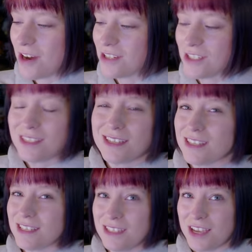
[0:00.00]
You're just in
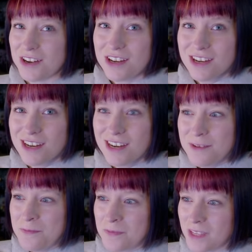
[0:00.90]
the center.
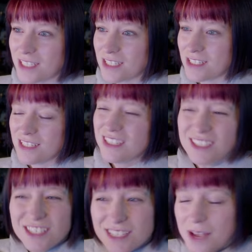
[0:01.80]

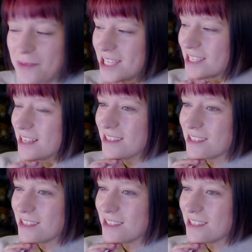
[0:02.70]
Does that make sense?